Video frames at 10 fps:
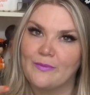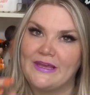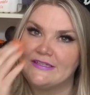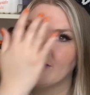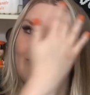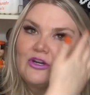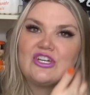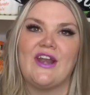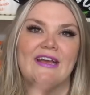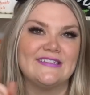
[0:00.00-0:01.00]
piece of
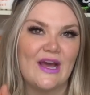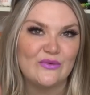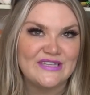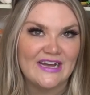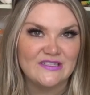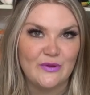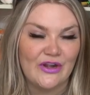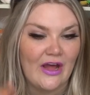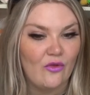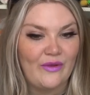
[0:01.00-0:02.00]
merchandise that was at
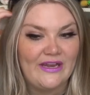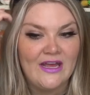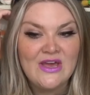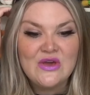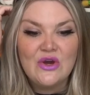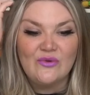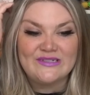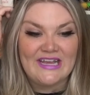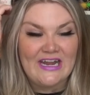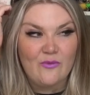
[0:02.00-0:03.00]
Spirit Halloween
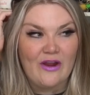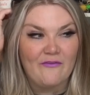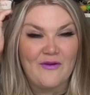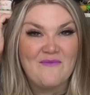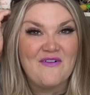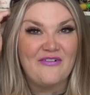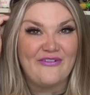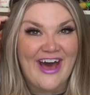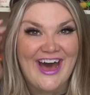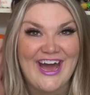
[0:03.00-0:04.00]
was anywhere from
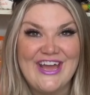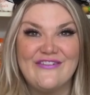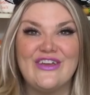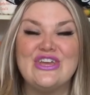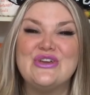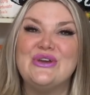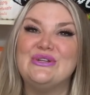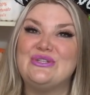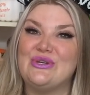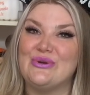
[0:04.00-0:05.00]
five
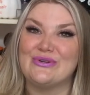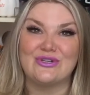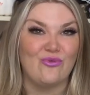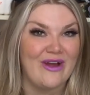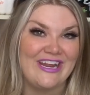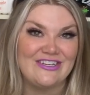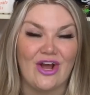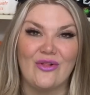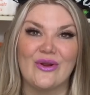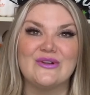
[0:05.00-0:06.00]
to twenty
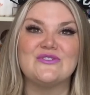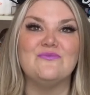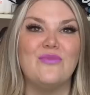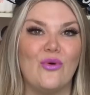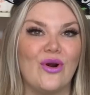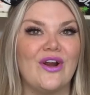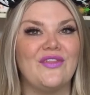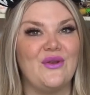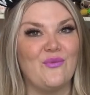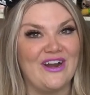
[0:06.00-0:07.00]
dollars more
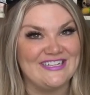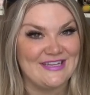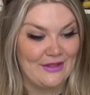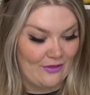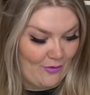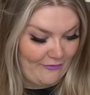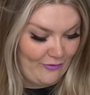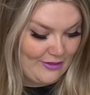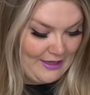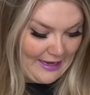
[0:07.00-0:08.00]
than what is in the lower
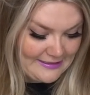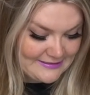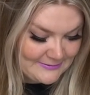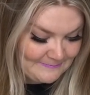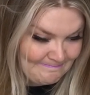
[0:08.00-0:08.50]
forty-eight.